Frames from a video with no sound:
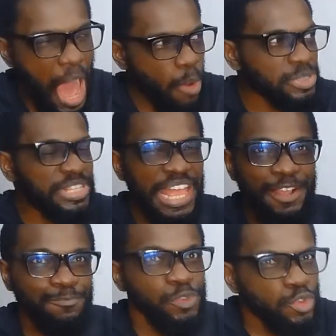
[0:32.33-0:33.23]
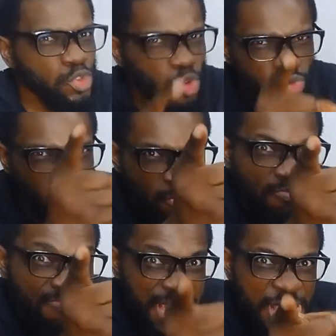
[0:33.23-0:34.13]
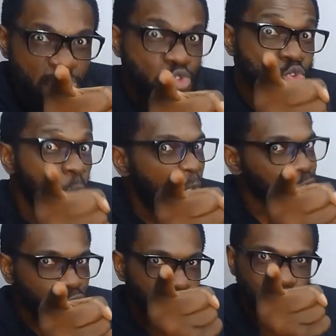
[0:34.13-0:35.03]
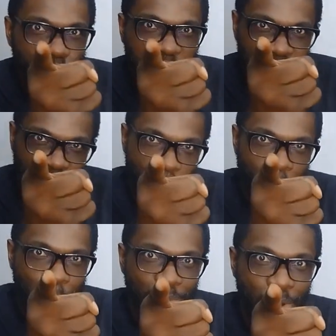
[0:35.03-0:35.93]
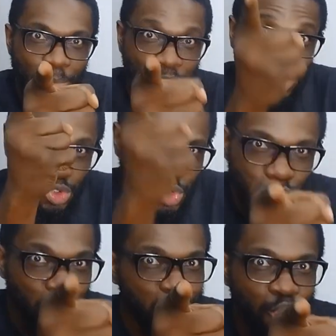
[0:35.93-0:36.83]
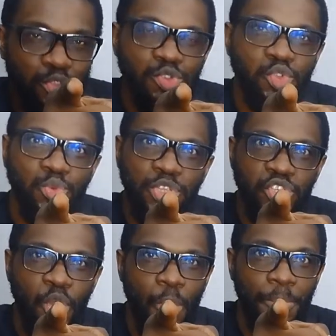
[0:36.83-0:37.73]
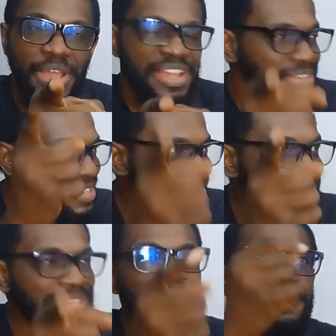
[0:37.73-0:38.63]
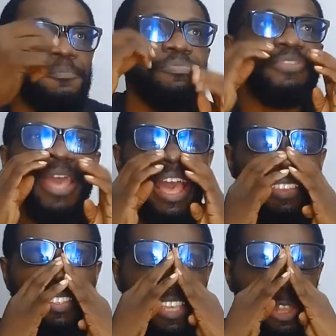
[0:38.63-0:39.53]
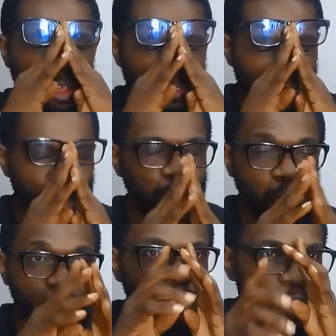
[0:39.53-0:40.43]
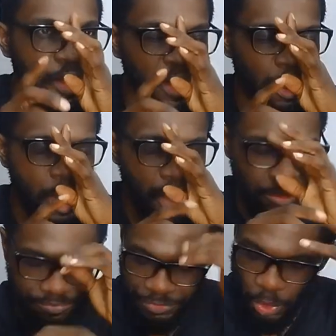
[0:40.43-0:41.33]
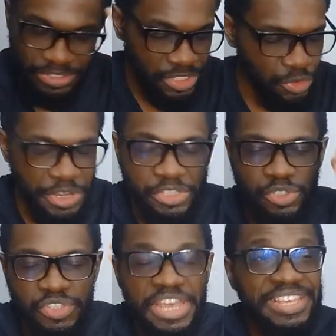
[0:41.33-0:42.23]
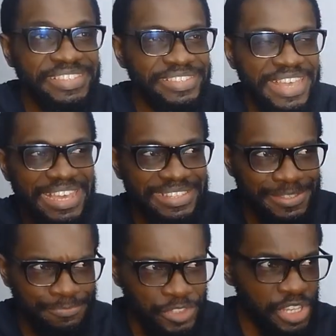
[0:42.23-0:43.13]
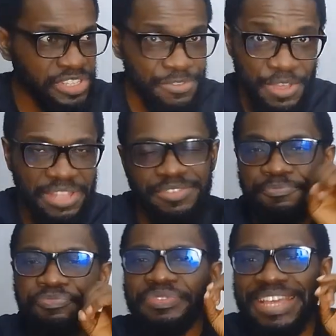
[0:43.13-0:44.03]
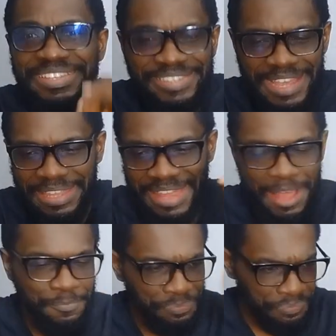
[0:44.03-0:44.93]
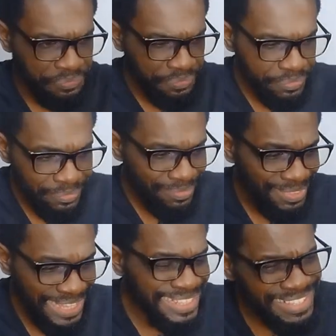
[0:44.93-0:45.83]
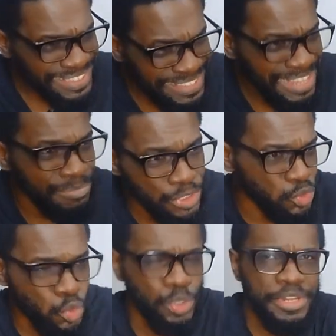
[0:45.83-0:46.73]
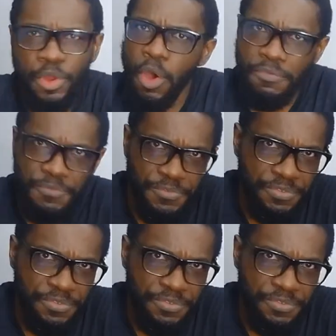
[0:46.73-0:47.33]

I was like, so you mean you know how to switch it up, or you choose not to switch it up? This team, I see a lot of YouTube content creators say it, Chelsea fans. They say that this team is good enough.